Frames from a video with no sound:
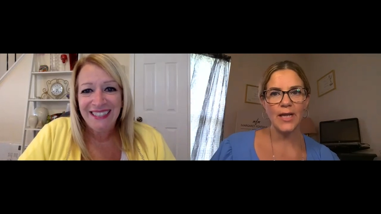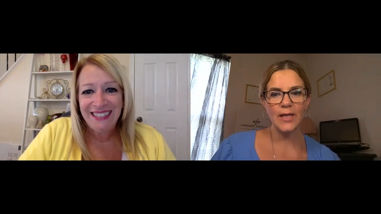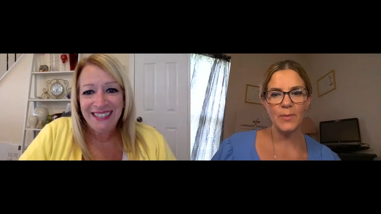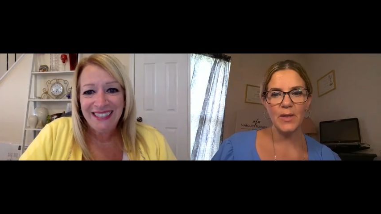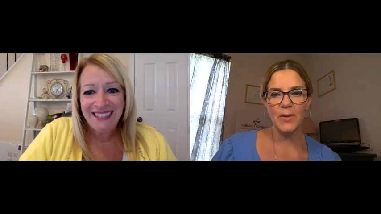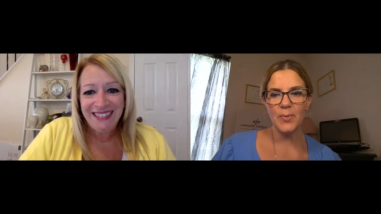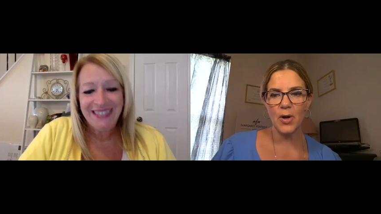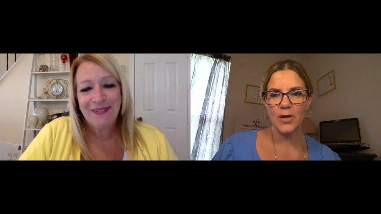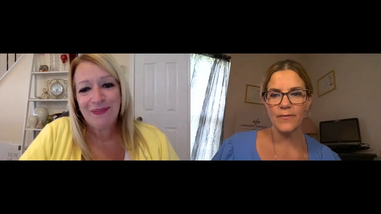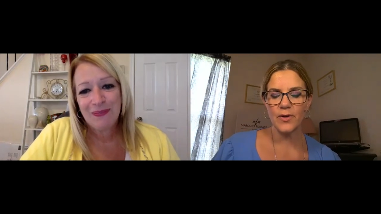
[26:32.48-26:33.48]
Speaker 1: letting me be
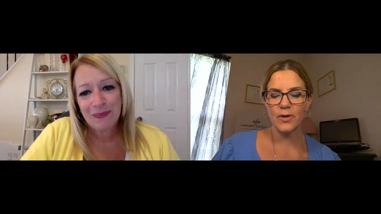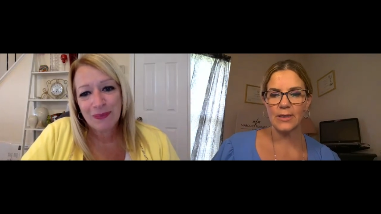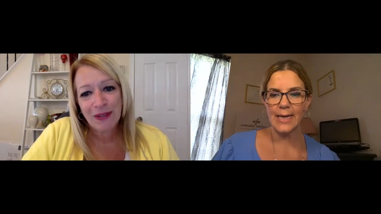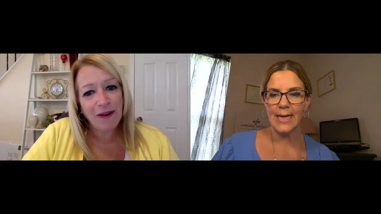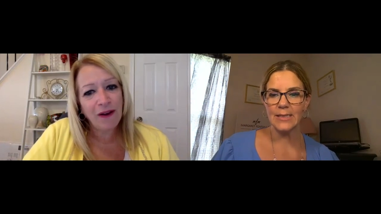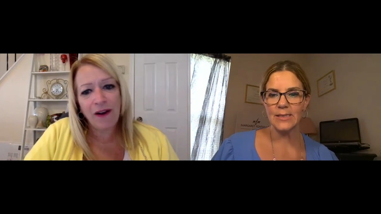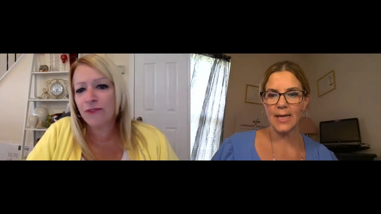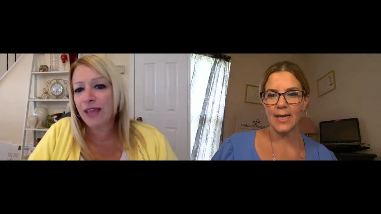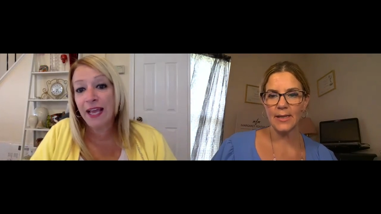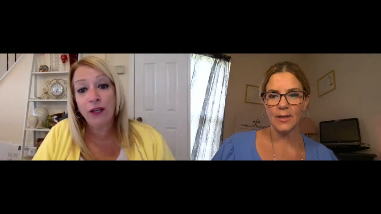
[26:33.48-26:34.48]
part of your class. Oh,
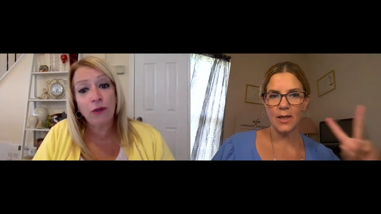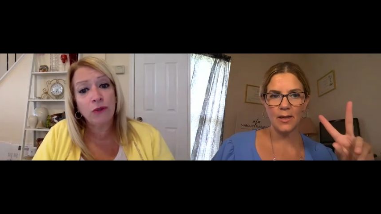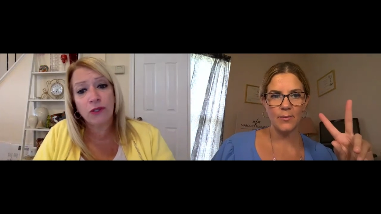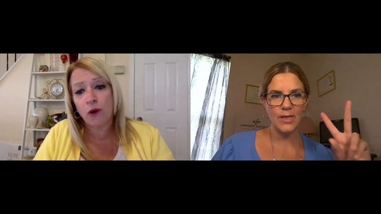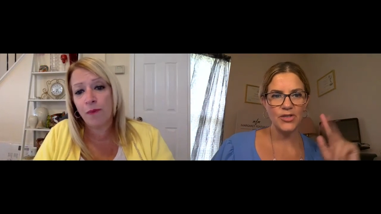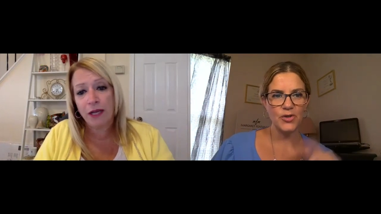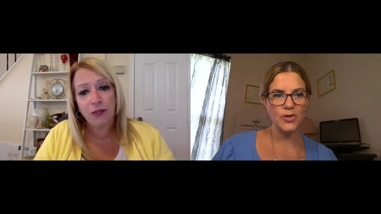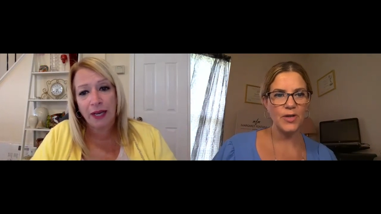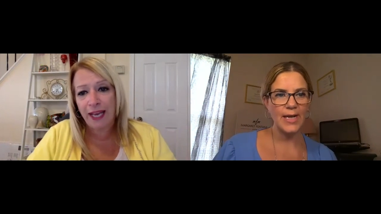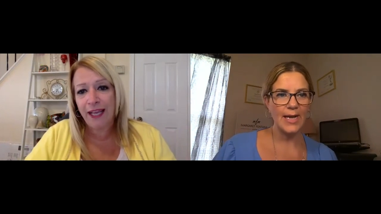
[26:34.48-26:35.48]
and so make much. sure
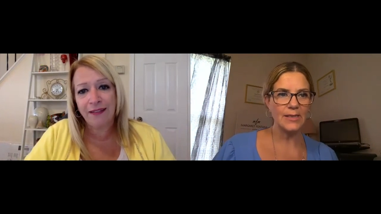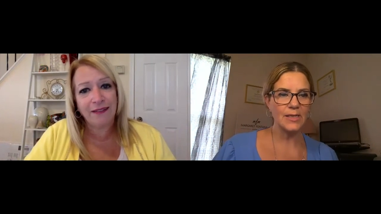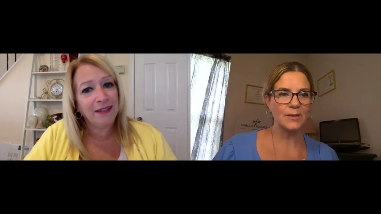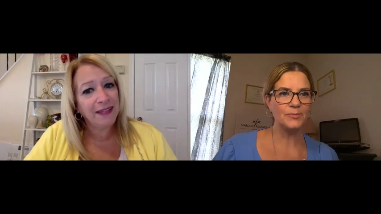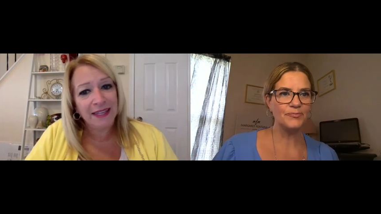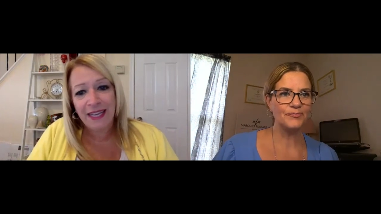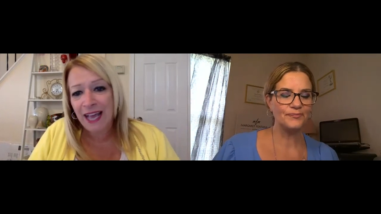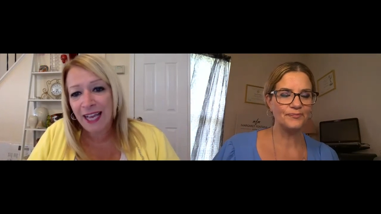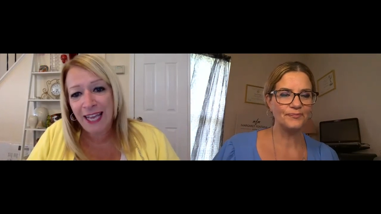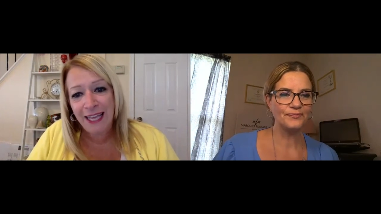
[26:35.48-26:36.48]
you connect.
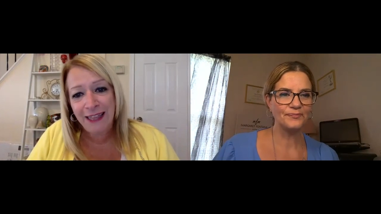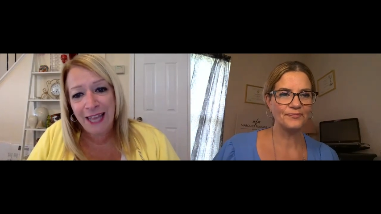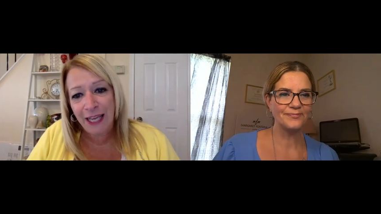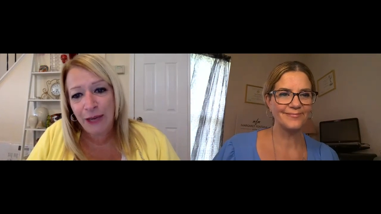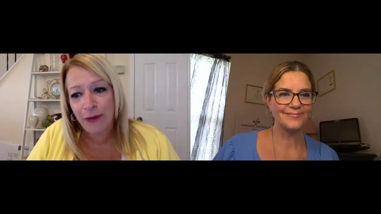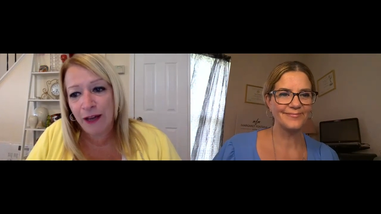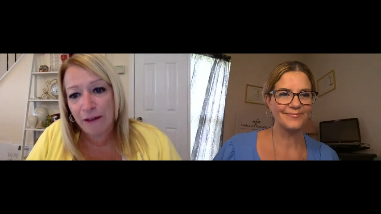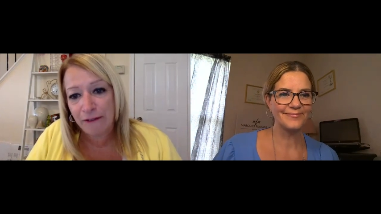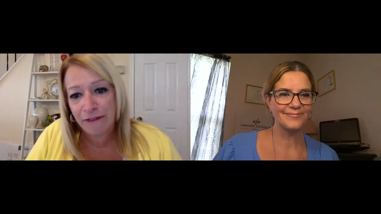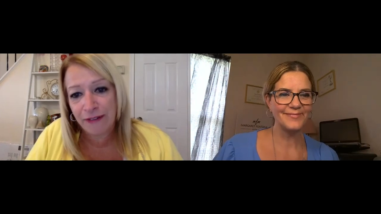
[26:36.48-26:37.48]
Speaker 2: I can't thank you enough.
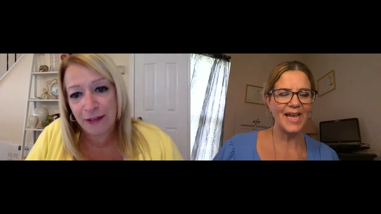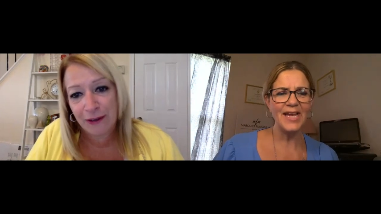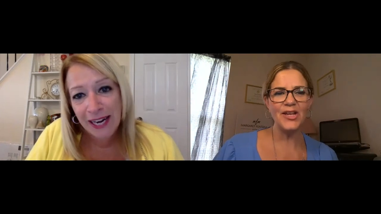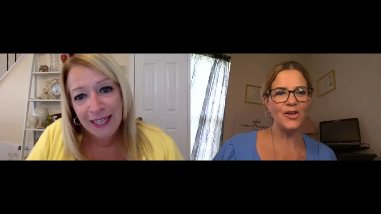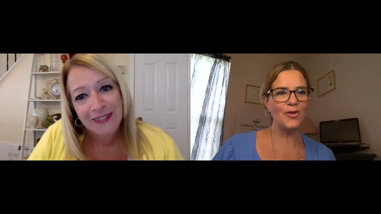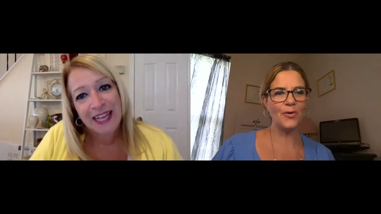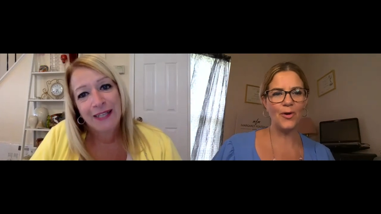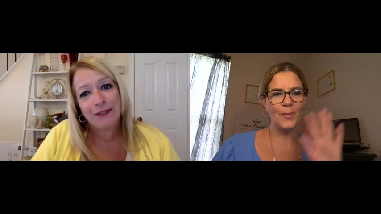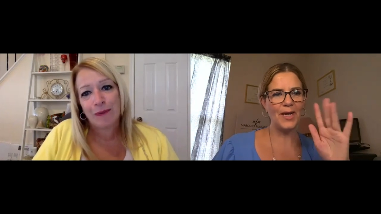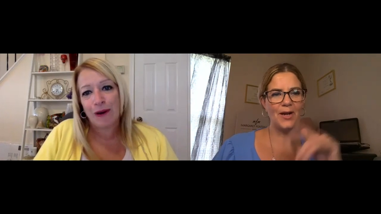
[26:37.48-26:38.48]
Speaker 1: Thank right? you.
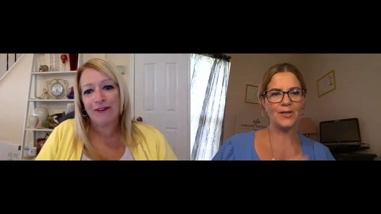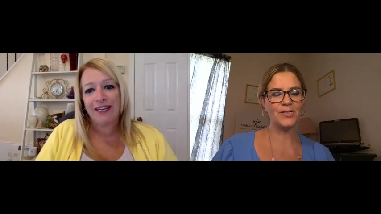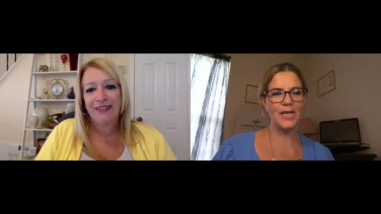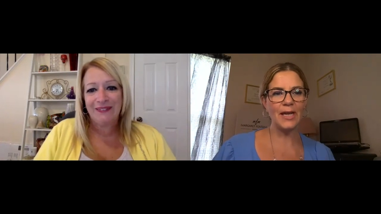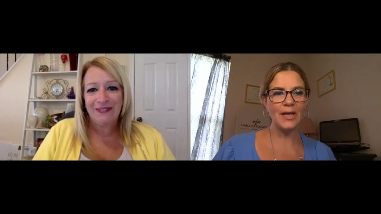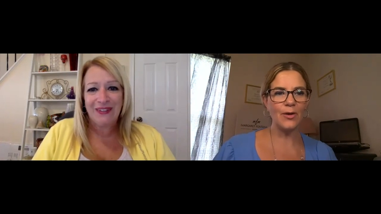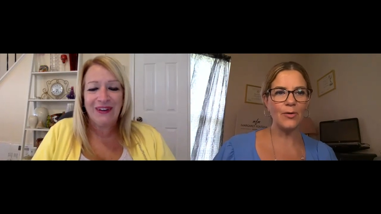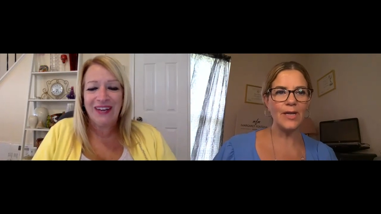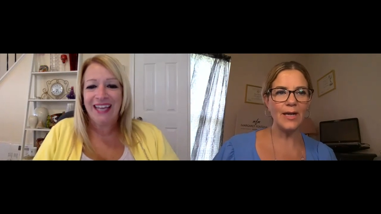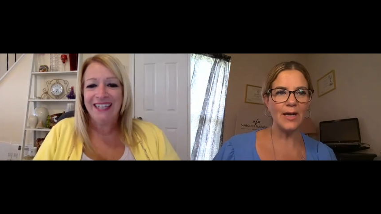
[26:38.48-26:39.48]
Oh my gosh. Thank
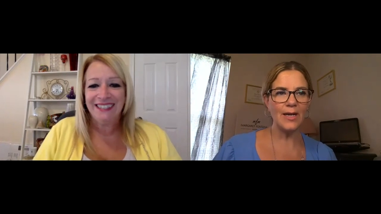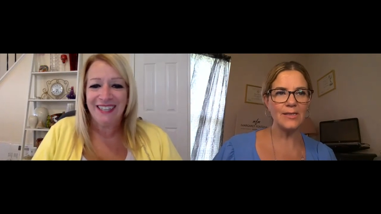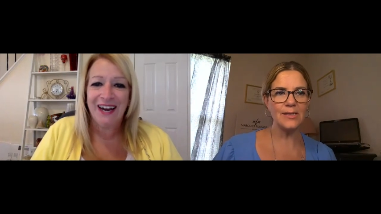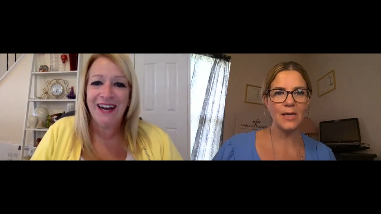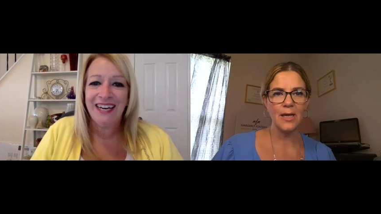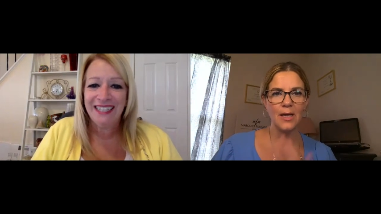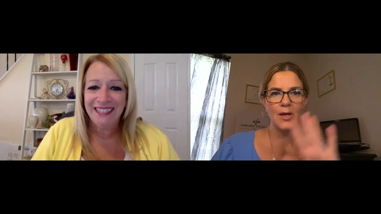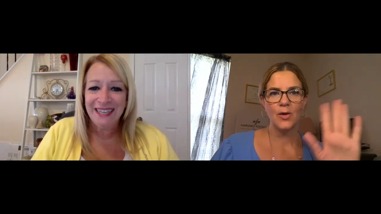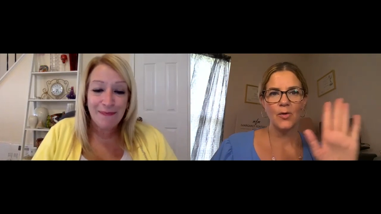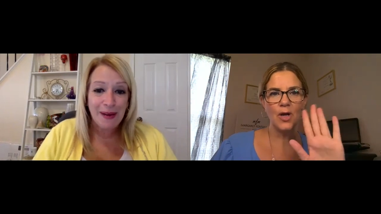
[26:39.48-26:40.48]
you. Yeah, guys.
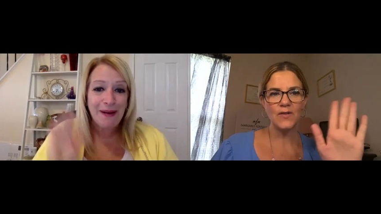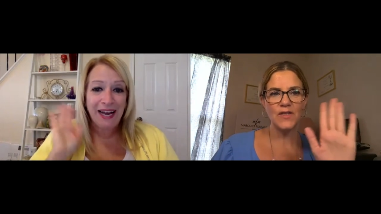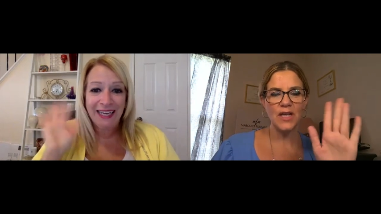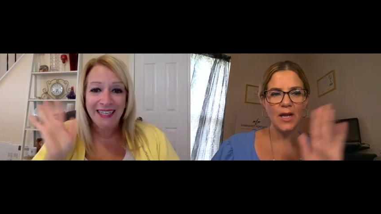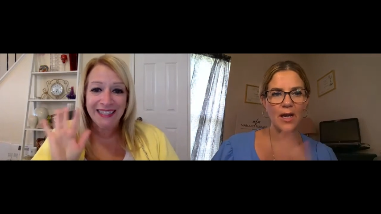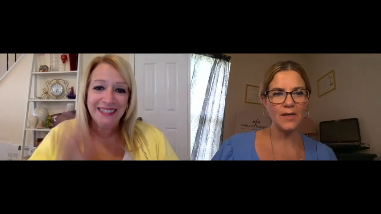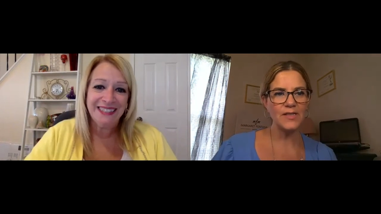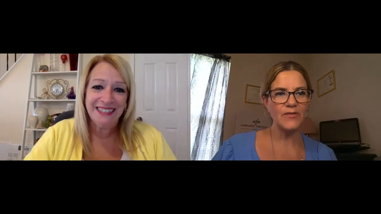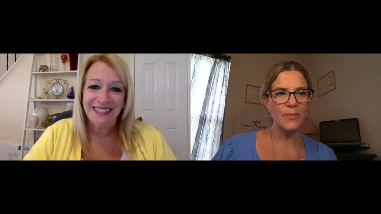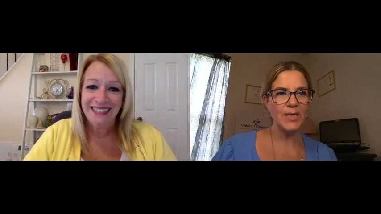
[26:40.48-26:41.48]
Bye bye. I'll, I'll
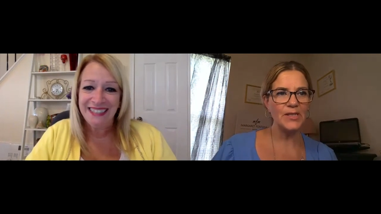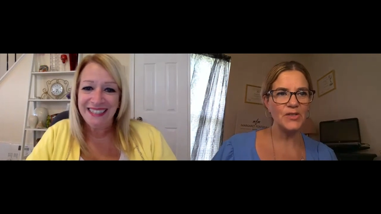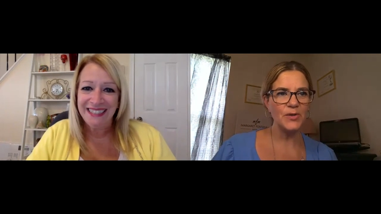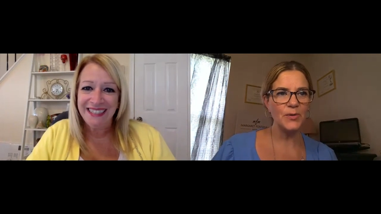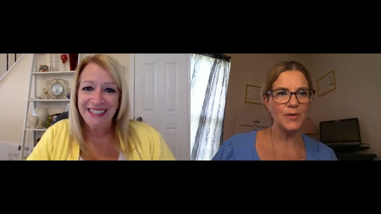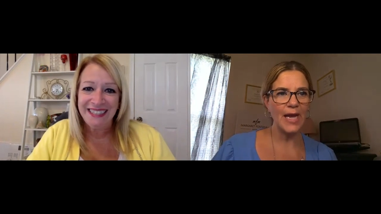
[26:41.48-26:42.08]
see everybody soon.